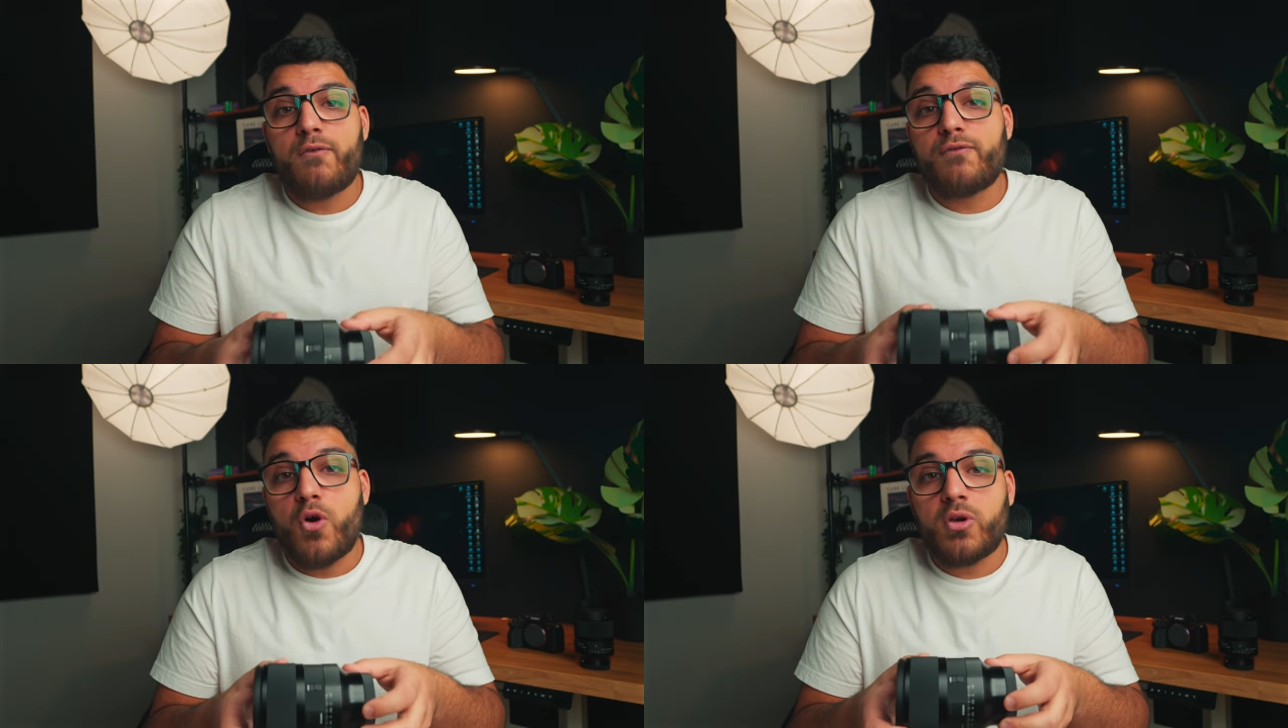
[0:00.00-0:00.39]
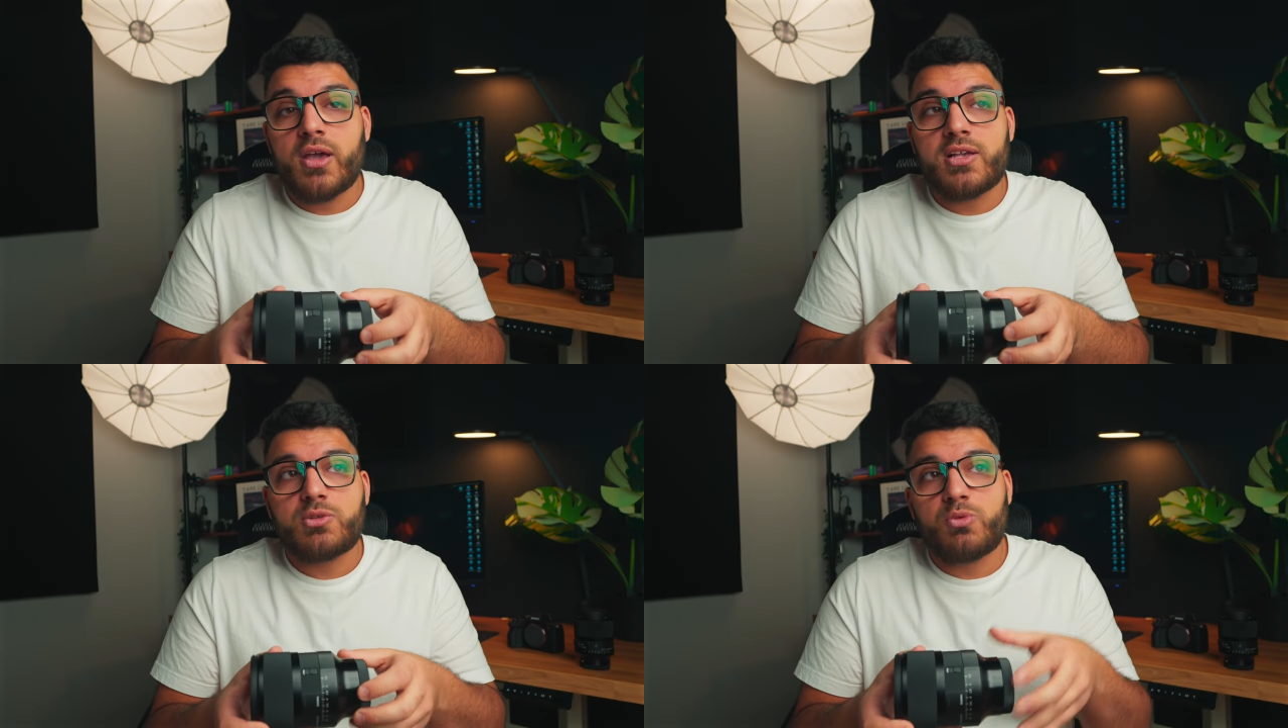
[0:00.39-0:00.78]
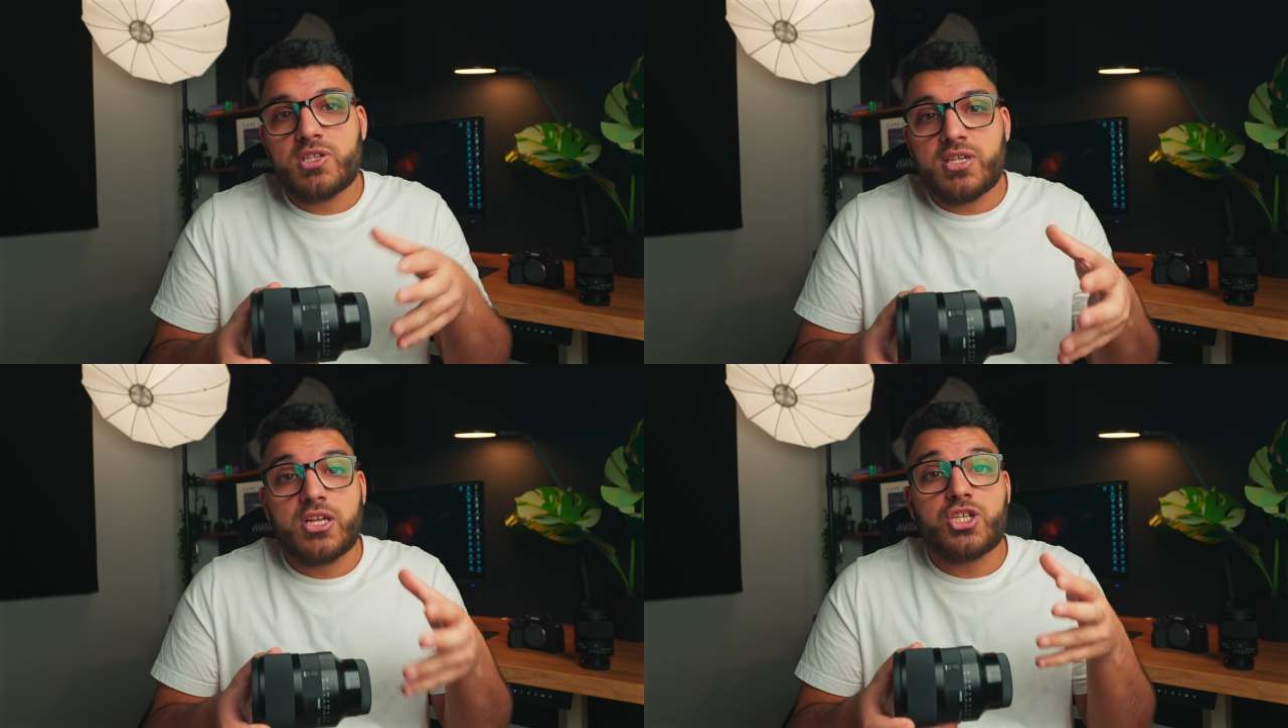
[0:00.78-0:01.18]
focus with
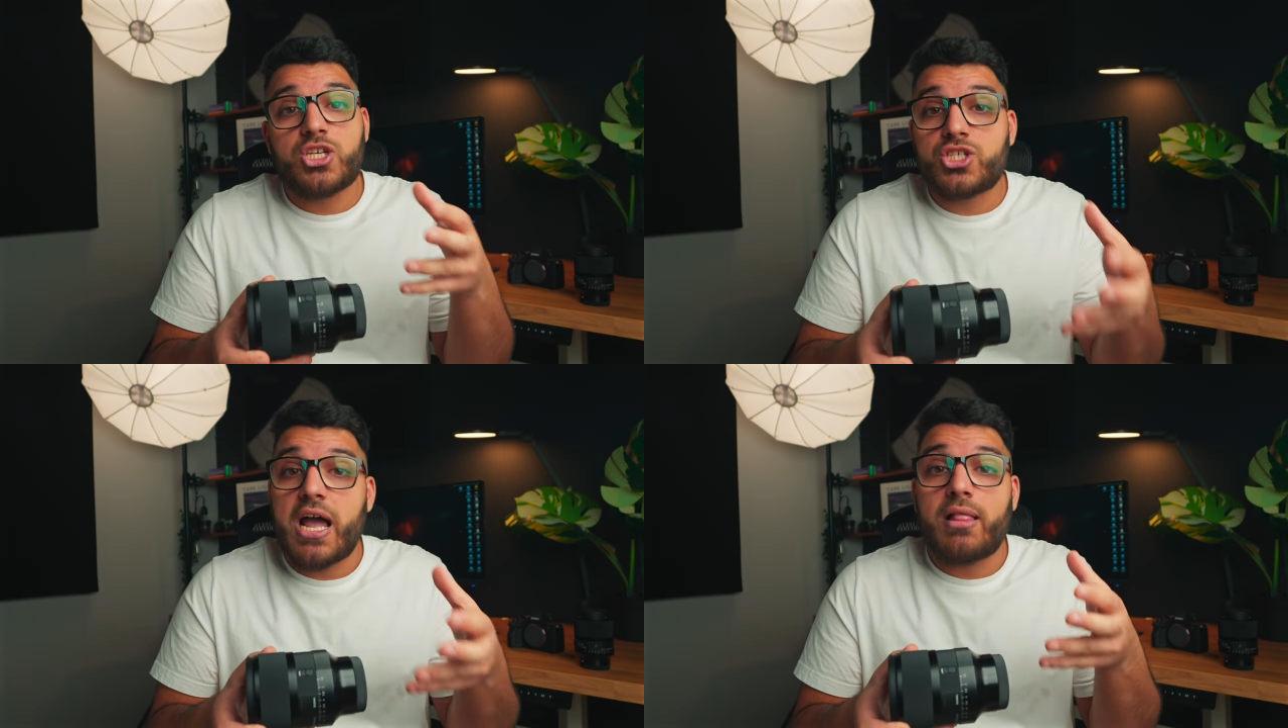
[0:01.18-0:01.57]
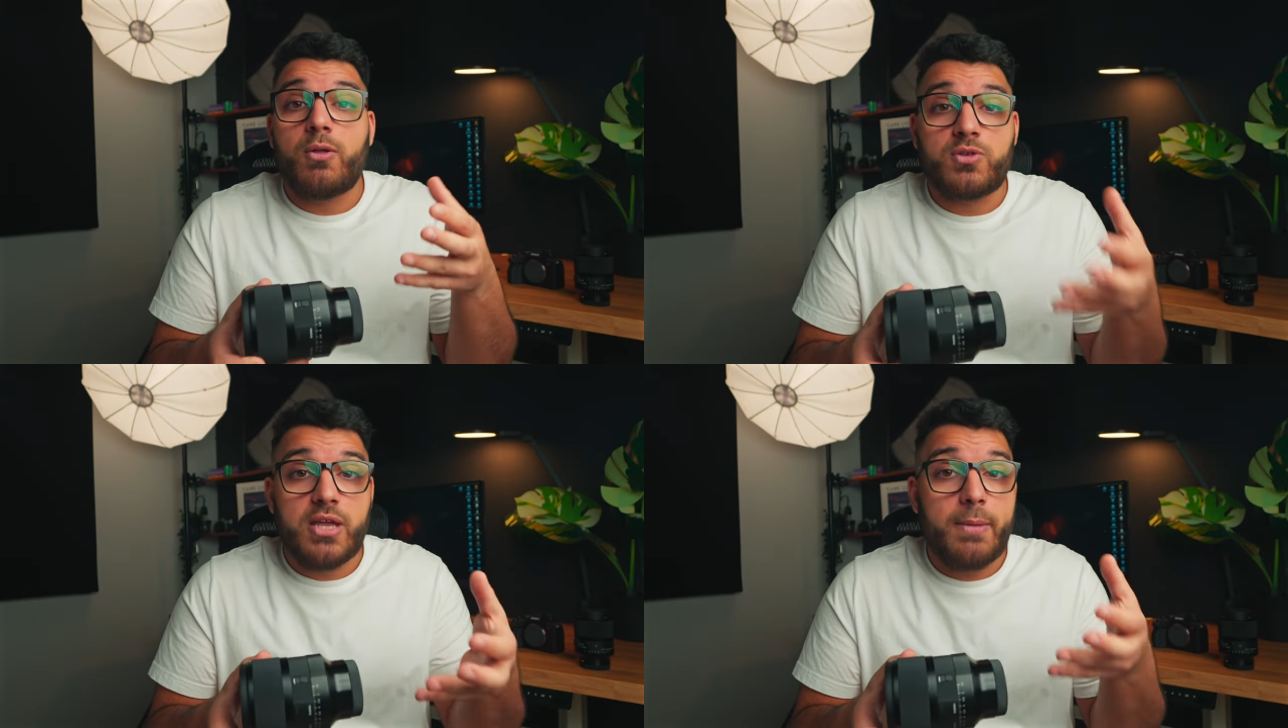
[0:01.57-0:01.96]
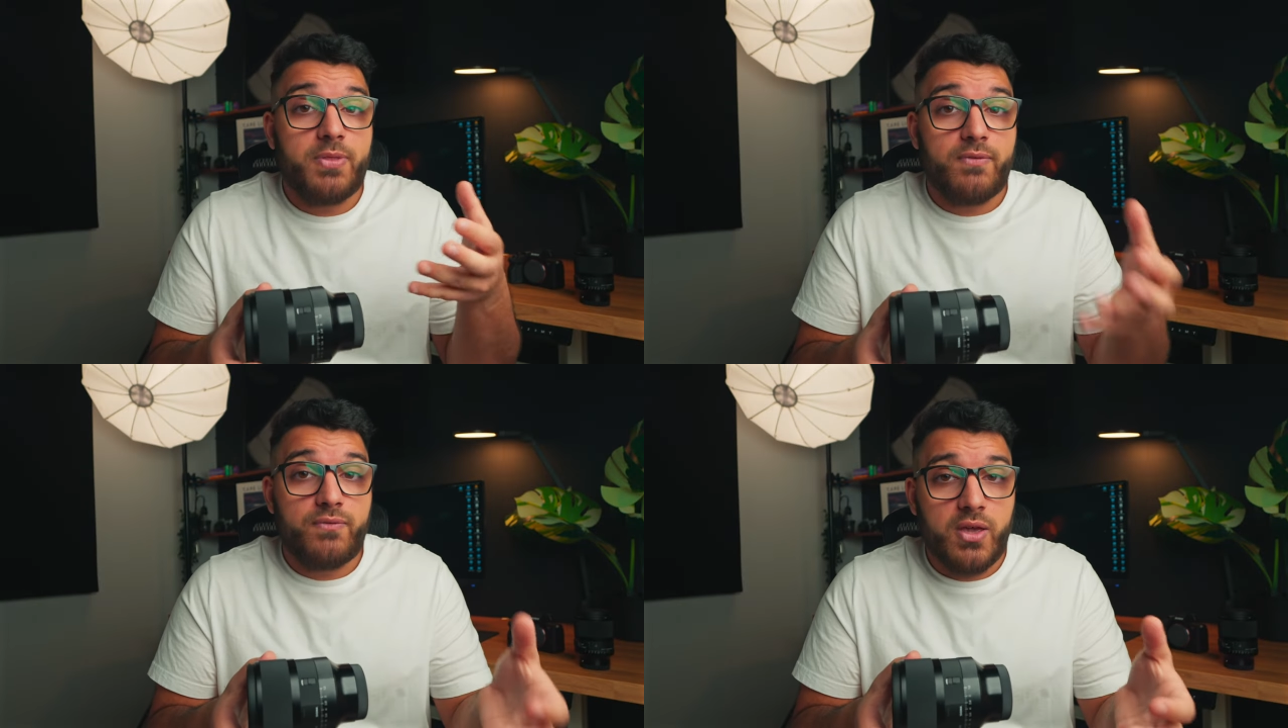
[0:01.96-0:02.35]
such a shallow
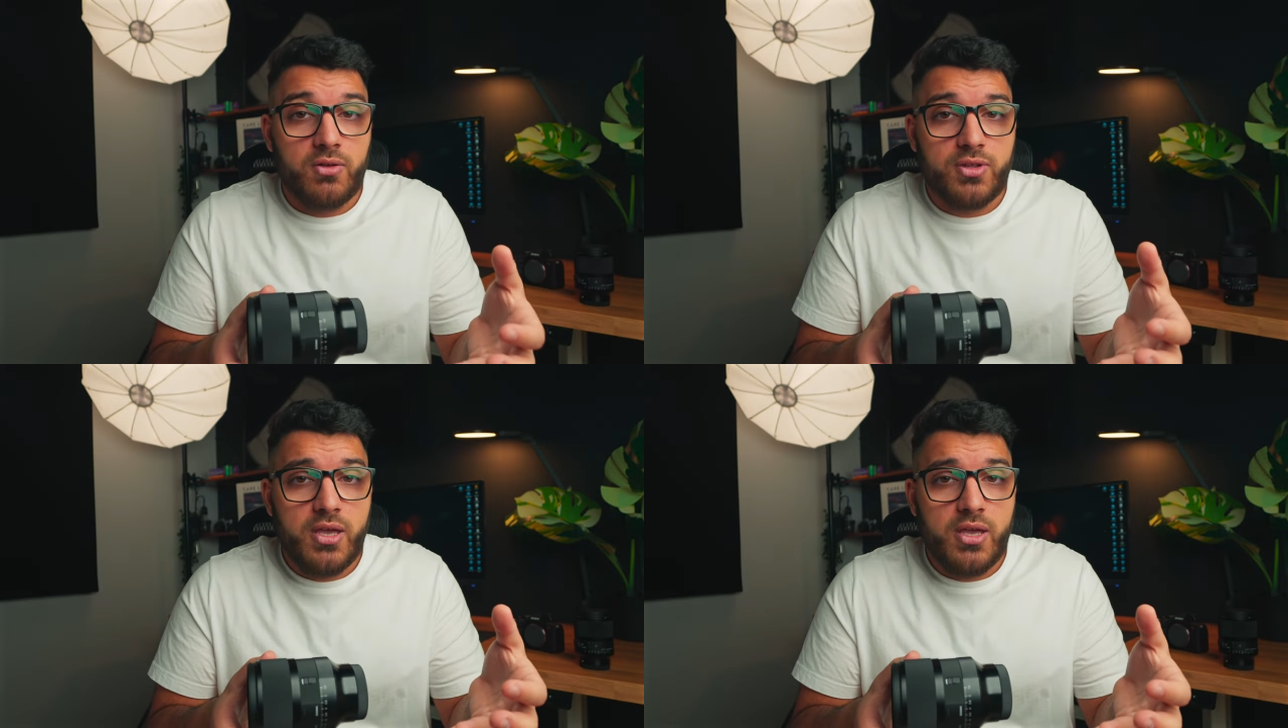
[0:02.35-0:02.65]
depth of field.